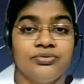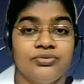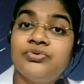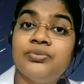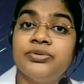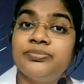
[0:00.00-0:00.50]

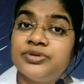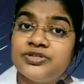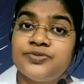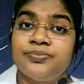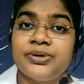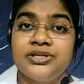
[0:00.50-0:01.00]
from the
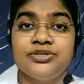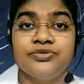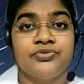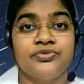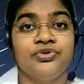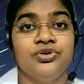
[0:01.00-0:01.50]
perspective
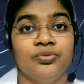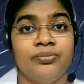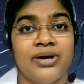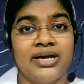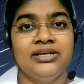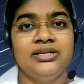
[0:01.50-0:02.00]
of
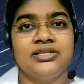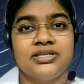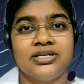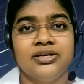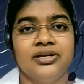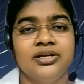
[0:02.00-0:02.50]

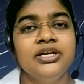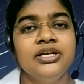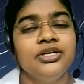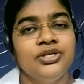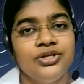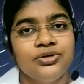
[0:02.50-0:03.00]
humanity,
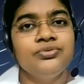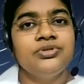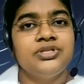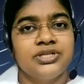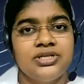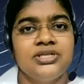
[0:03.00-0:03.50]
you
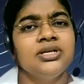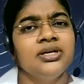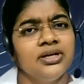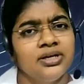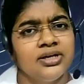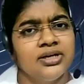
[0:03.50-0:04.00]
did
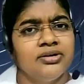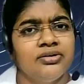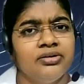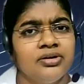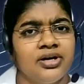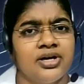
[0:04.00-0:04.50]

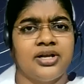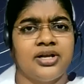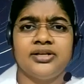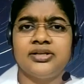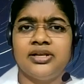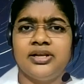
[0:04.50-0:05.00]

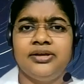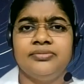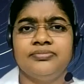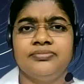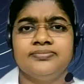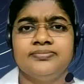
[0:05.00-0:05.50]
correctly.
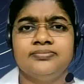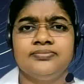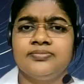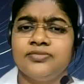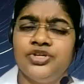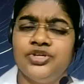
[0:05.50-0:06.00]

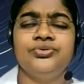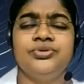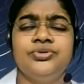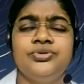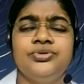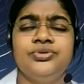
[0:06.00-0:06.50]
You
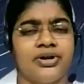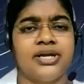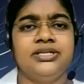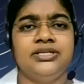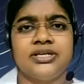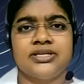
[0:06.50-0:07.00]
did
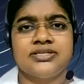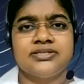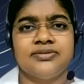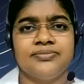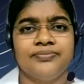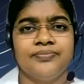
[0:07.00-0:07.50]
right,
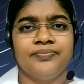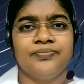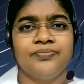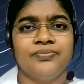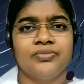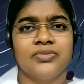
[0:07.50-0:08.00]
yes.
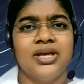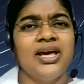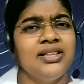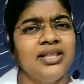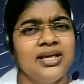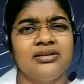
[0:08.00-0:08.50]

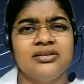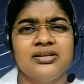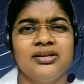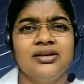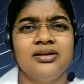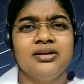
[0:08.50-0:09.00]
And then
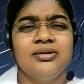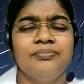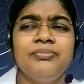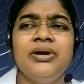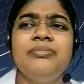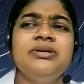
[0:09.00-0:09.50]

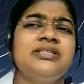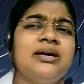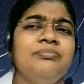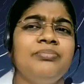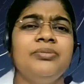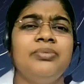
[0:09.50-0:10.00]
maybe
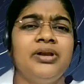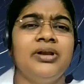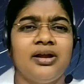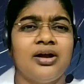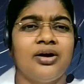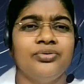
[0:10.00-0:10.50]
some people
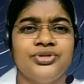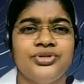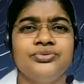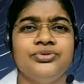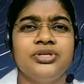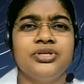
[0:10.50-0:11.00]
around
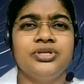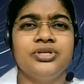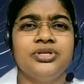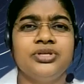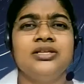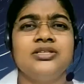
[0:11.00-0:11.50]
you, they
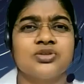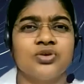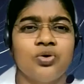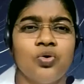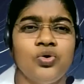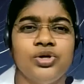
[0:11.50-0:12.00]

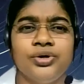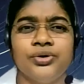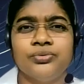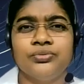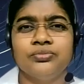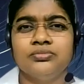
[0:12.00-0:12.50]
scold
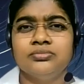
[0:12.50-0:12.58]
you.